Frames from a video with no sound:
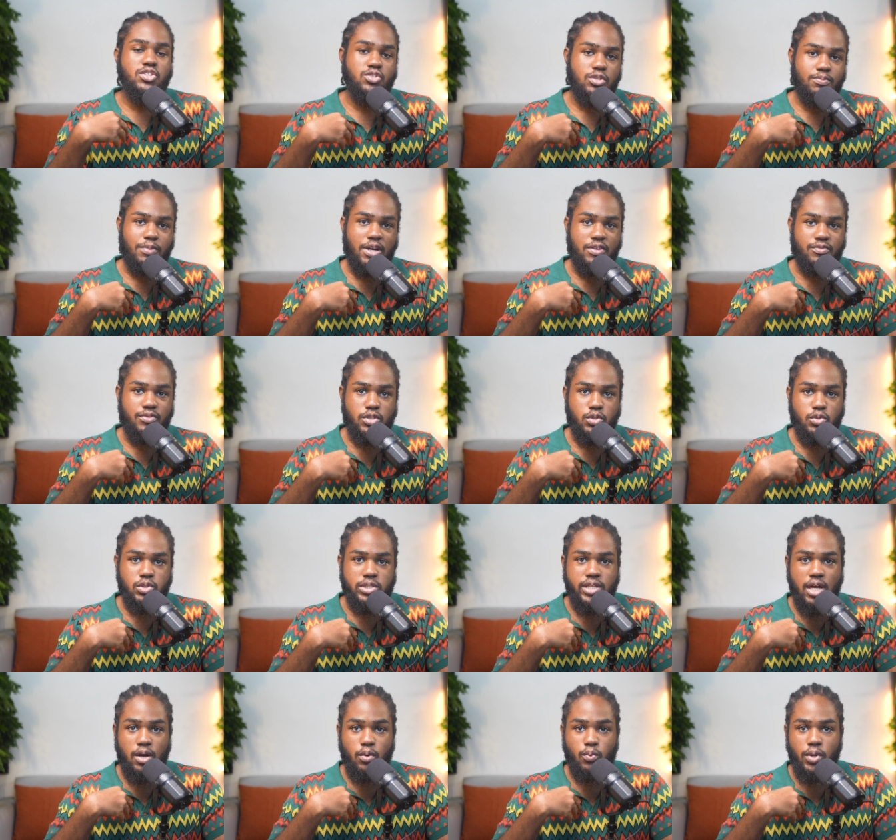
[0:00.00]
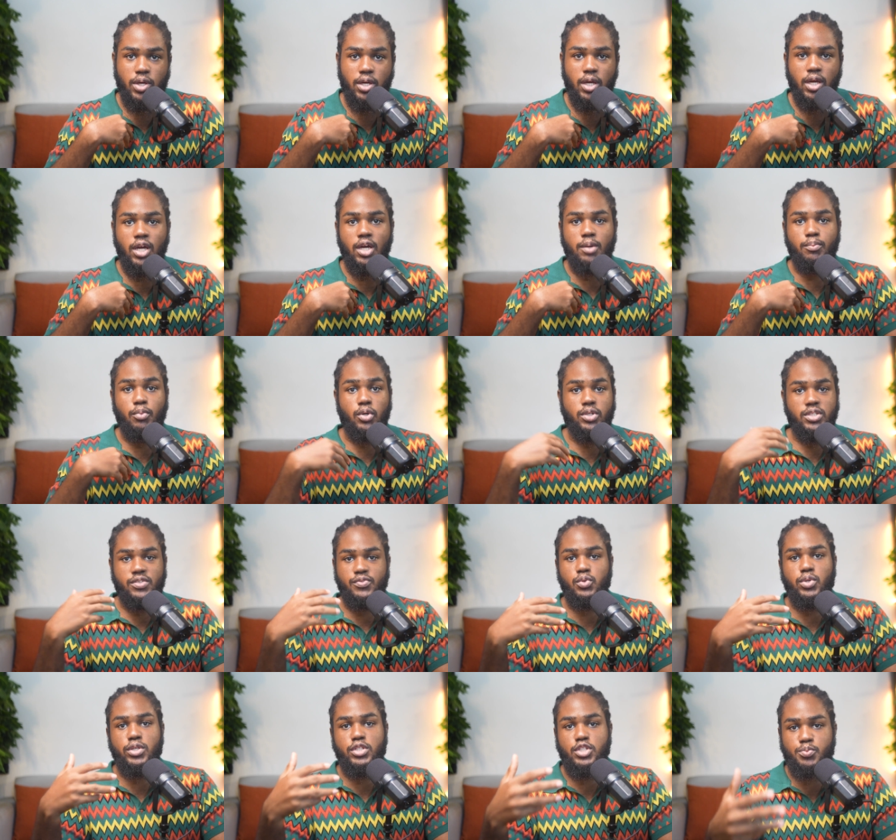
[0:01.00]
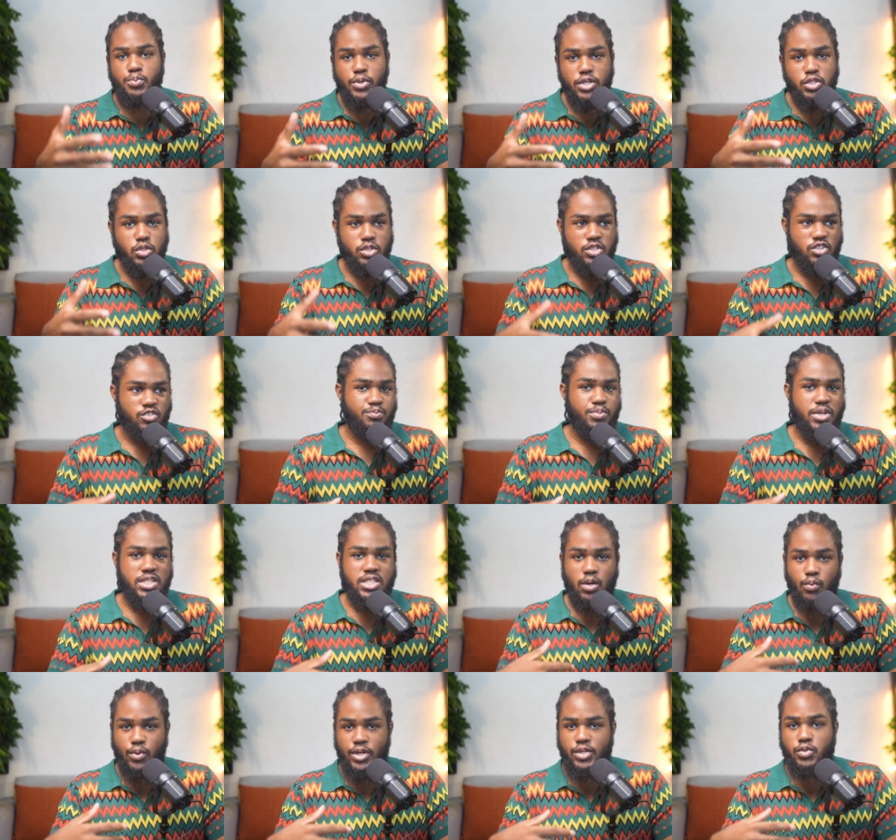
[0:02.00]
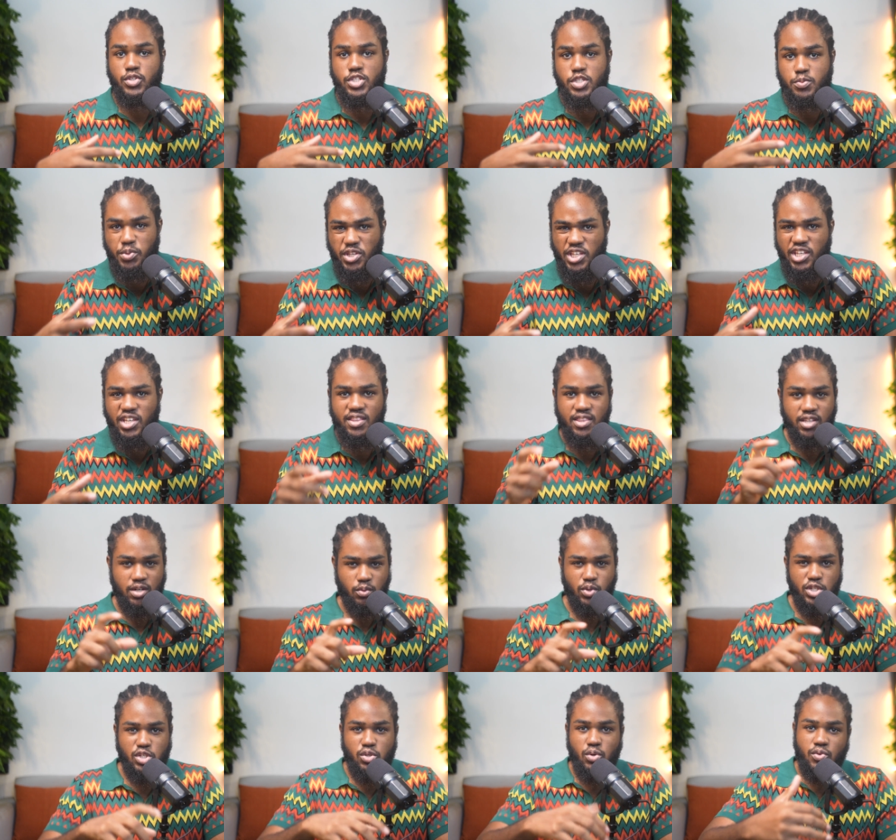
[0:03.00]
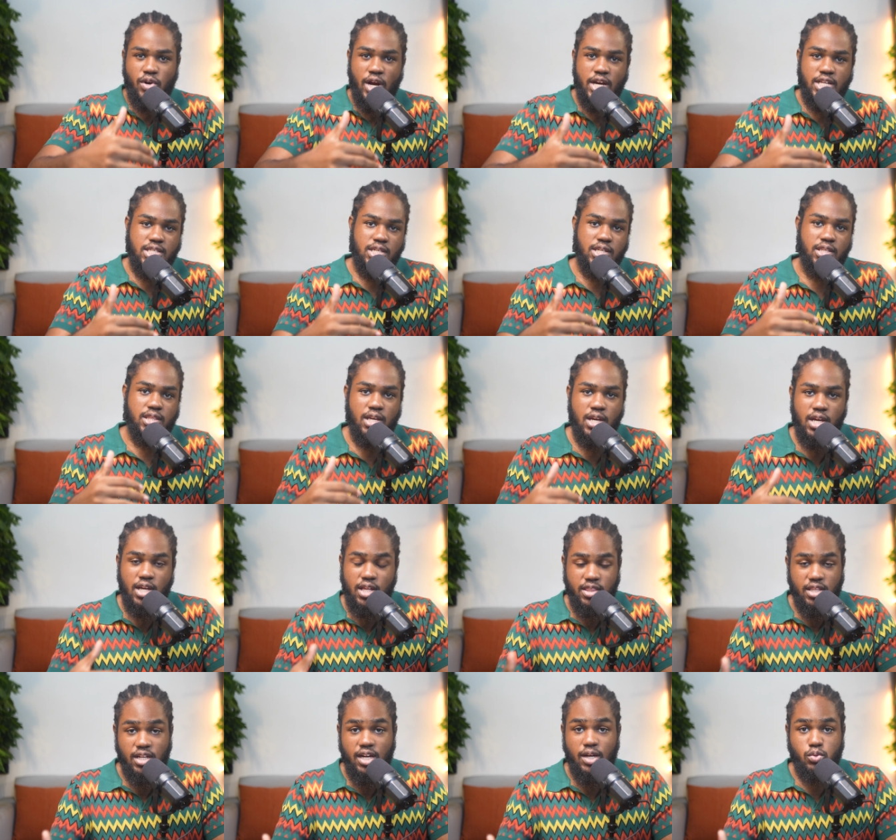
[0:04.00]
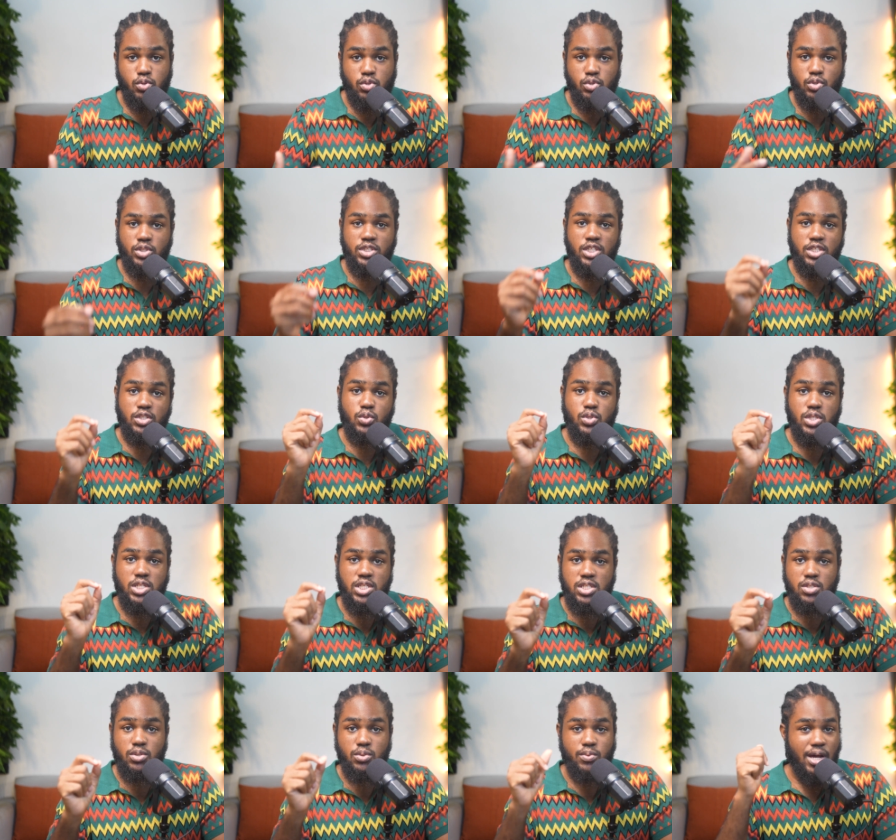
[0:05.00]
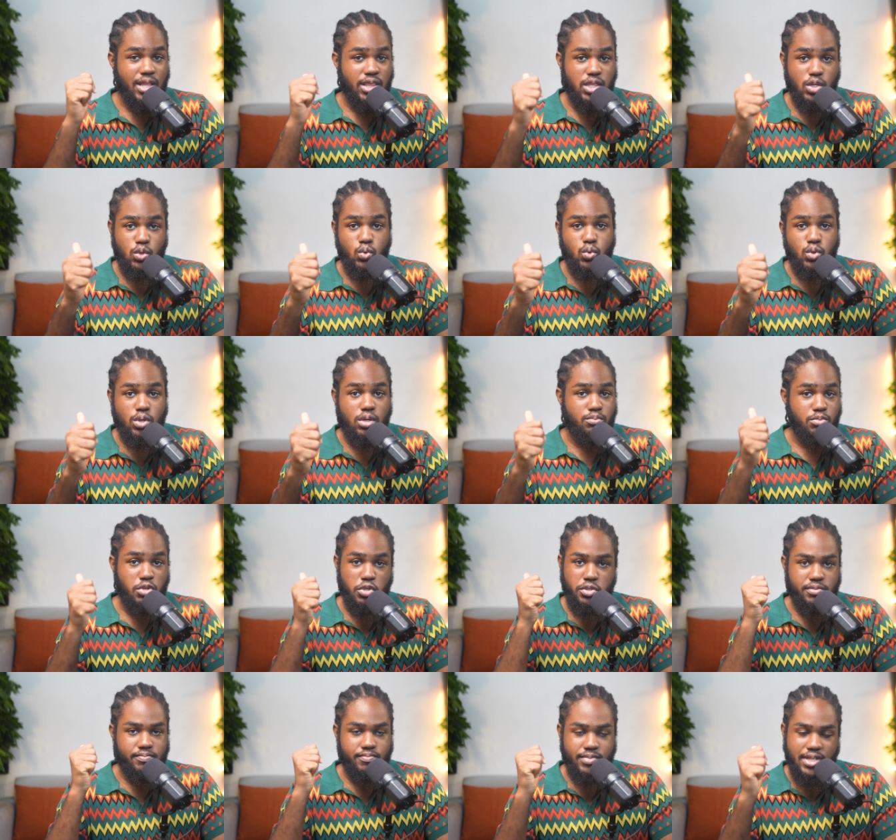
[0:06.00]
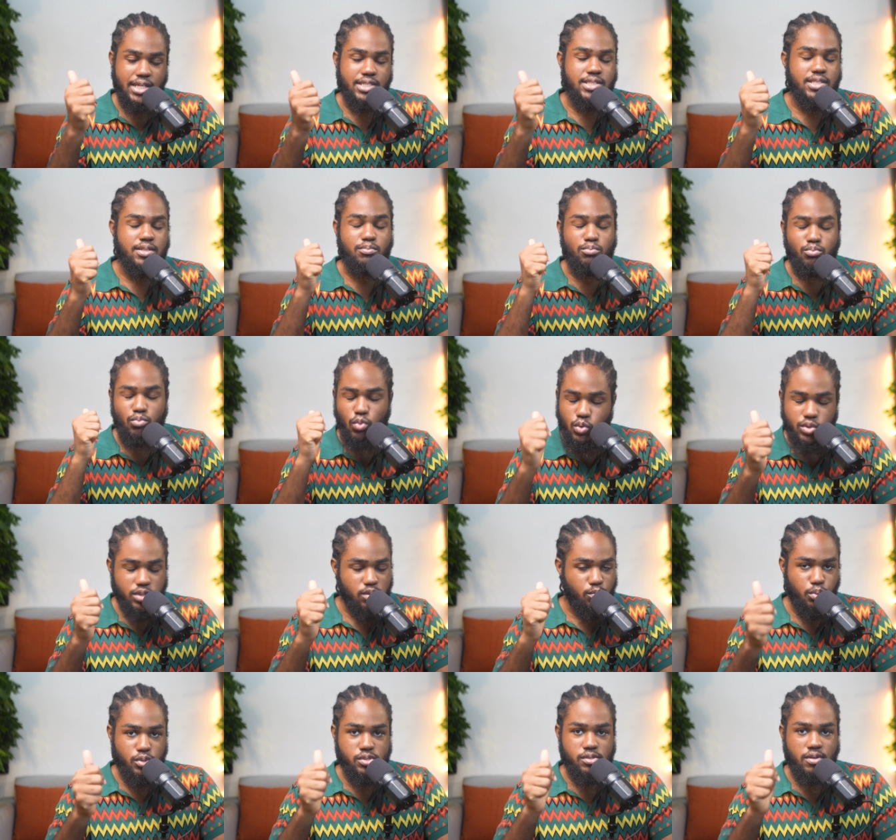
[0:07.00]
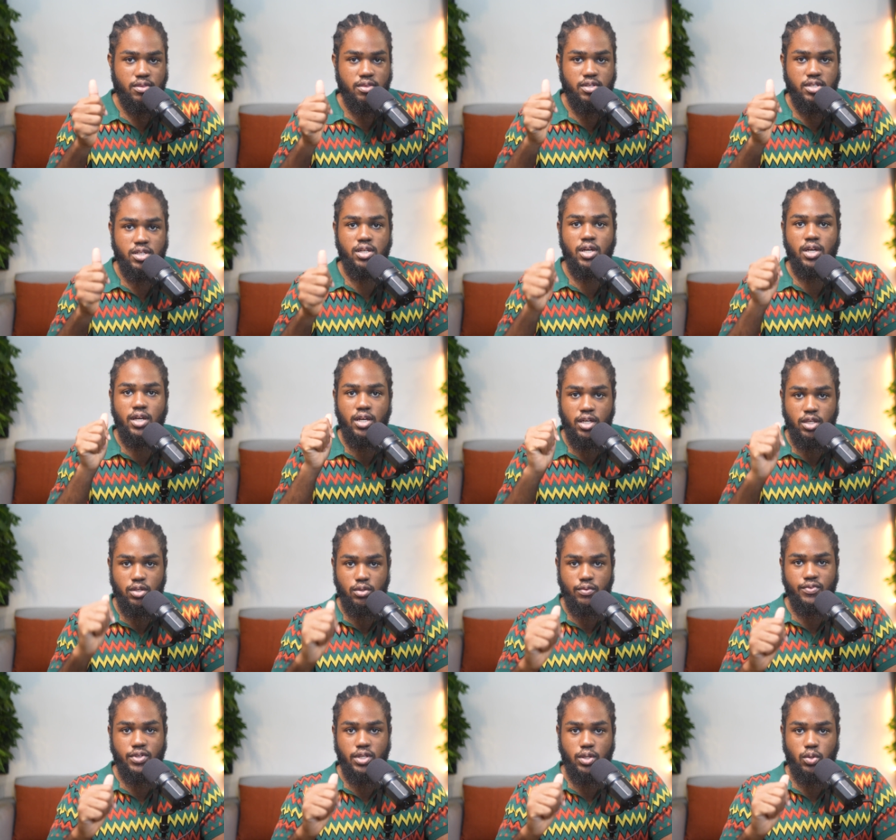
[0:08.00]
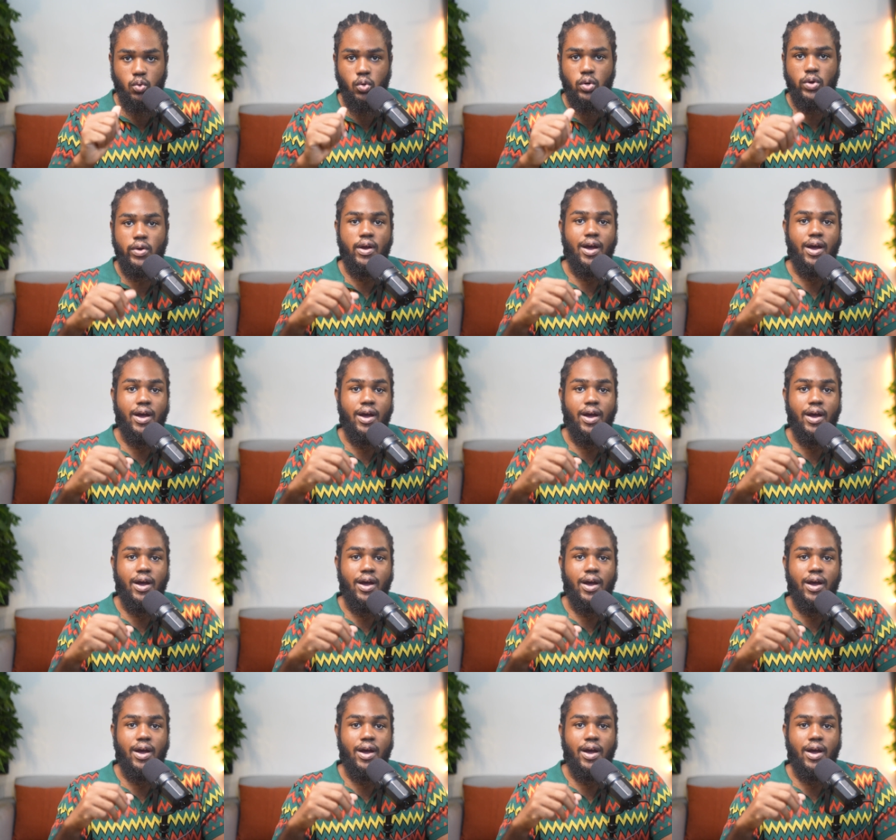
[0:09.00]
script my videos that way. But if you express yourself better when you're speaking than when you're writing, then I would suggest you still write the hook, because that's the most important thing in your video.